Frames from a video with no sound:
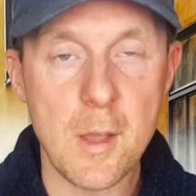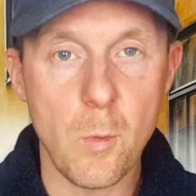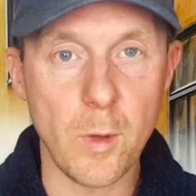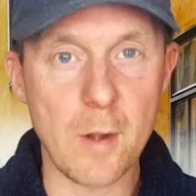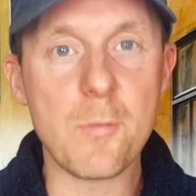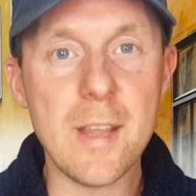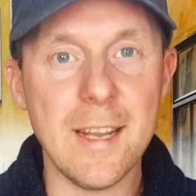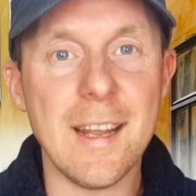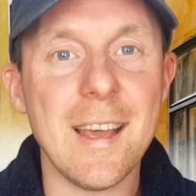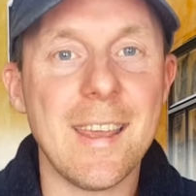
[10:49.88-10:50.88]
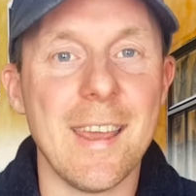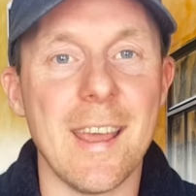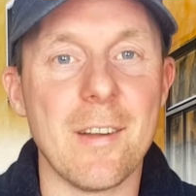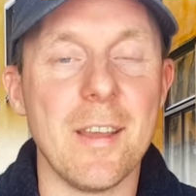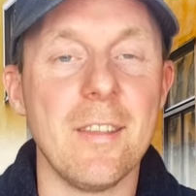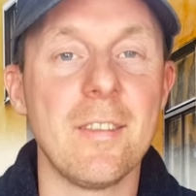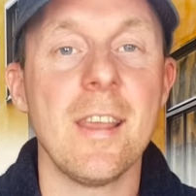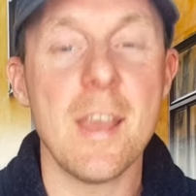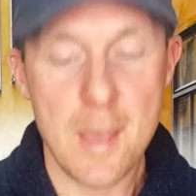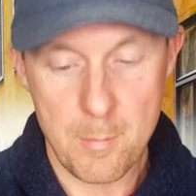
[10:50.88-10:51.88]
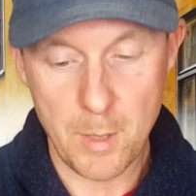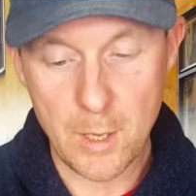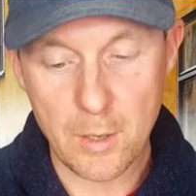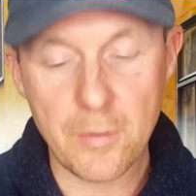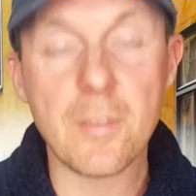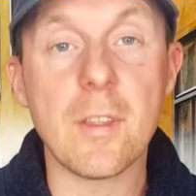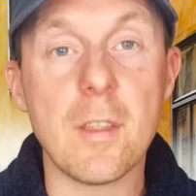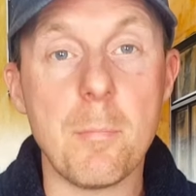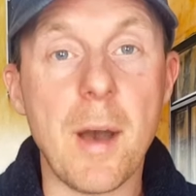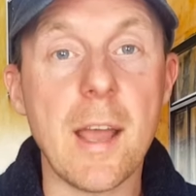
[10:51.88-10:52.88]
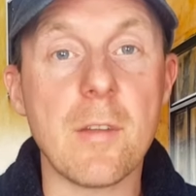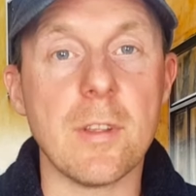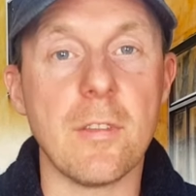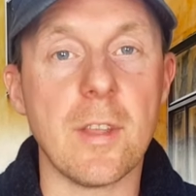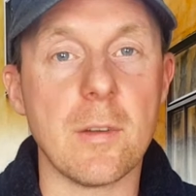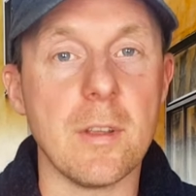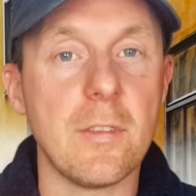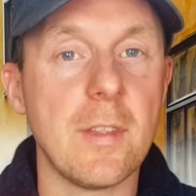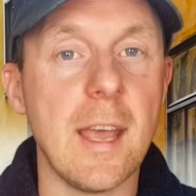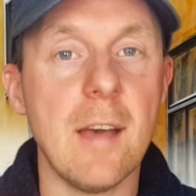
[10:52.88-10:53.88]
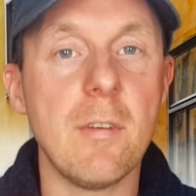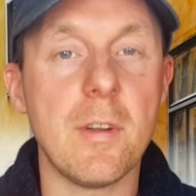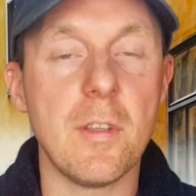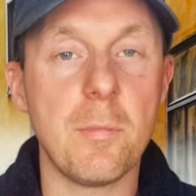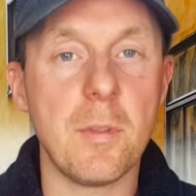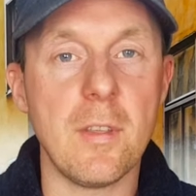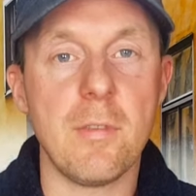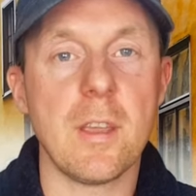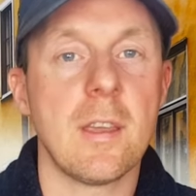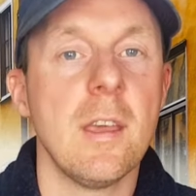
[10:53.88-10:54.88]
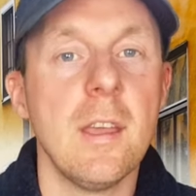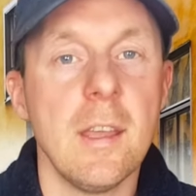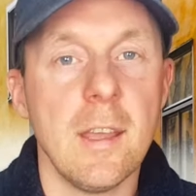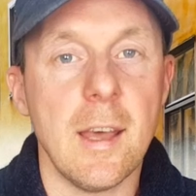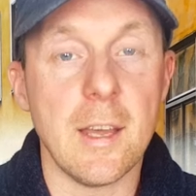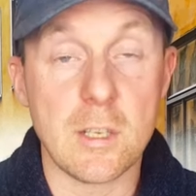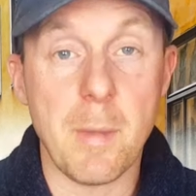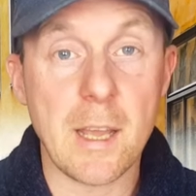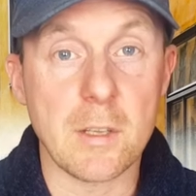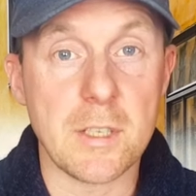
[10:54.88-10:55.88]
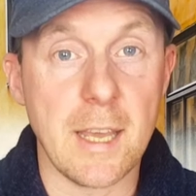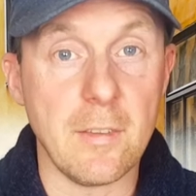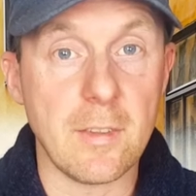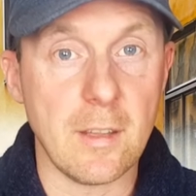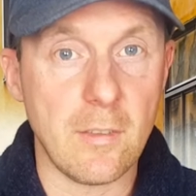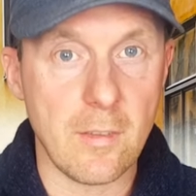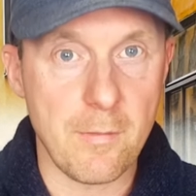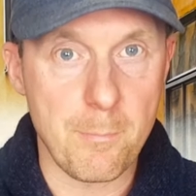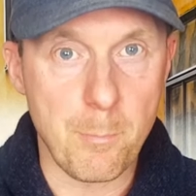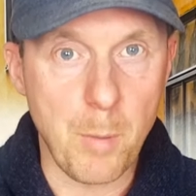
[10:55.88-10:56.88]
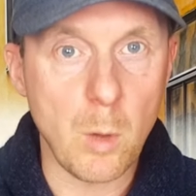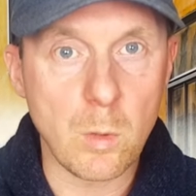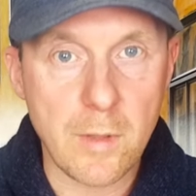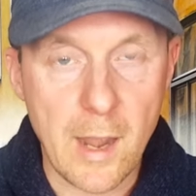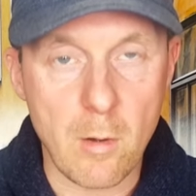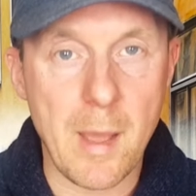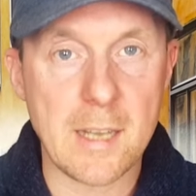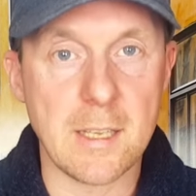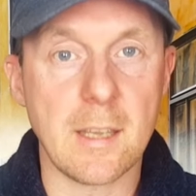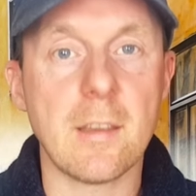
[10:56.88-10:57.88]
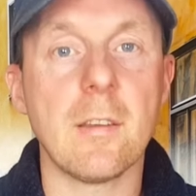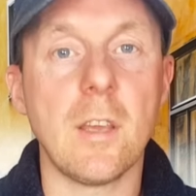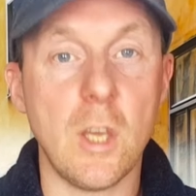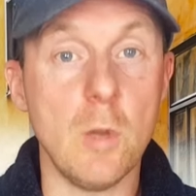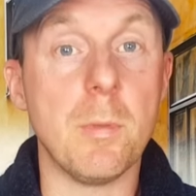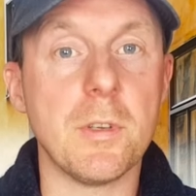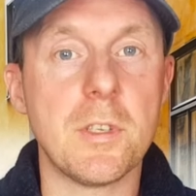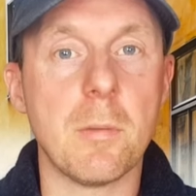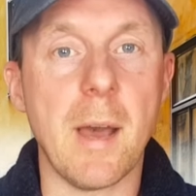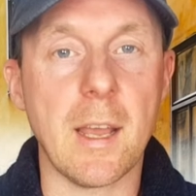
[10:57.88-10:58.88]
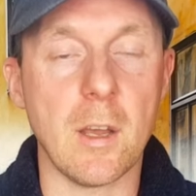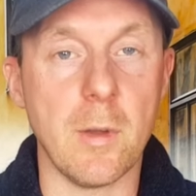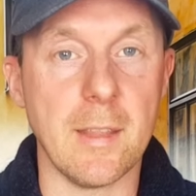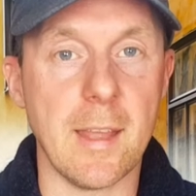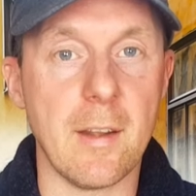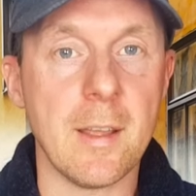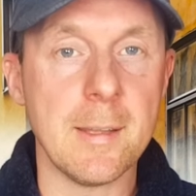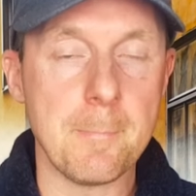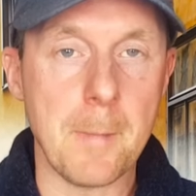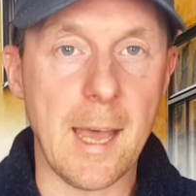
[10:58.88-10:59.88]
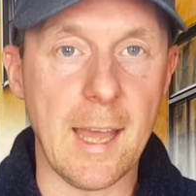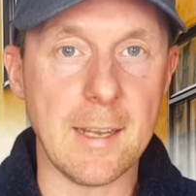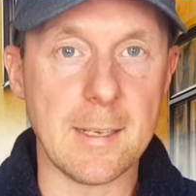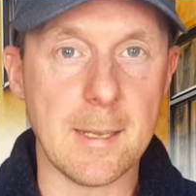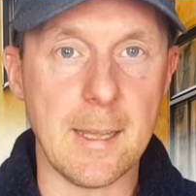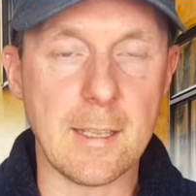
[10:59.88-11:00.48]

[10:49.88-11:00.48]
what I really like here is, because the Byron series, they have a very specific tobacco taste. It's a bold, aromatic Cuban tobacco in there. And it